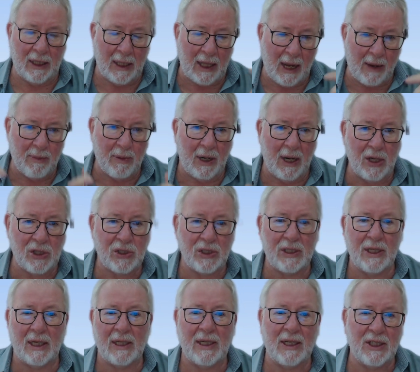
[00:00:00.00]
Labour Relations
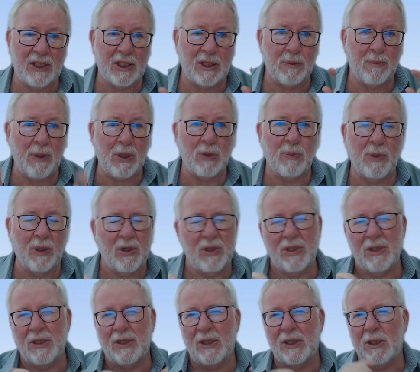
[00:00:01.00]
Act has special,
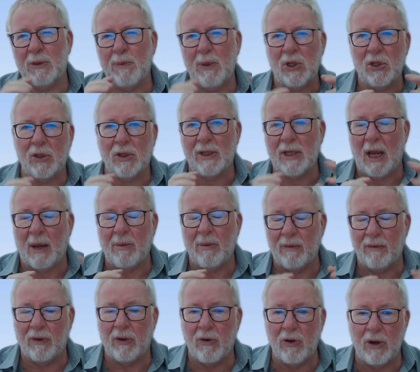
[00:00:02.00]
because it's a special type
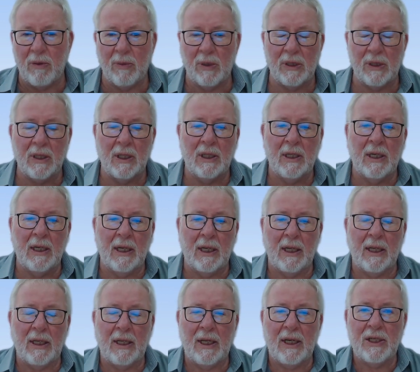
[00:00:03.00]
of agreement,
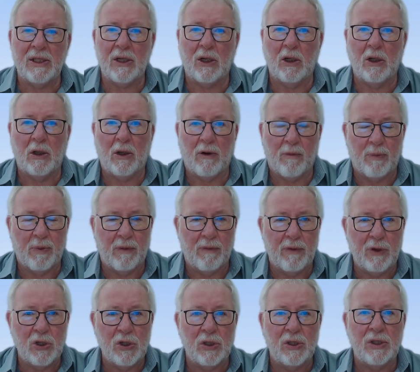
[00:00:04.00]
there's a whole lot of
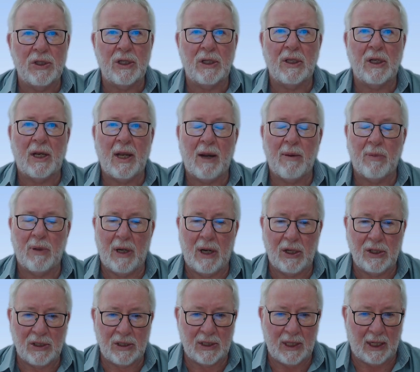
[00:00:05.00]
provisions in the Labour
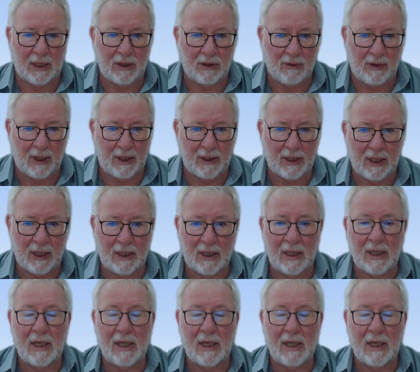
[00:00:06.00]
Relations Act around that.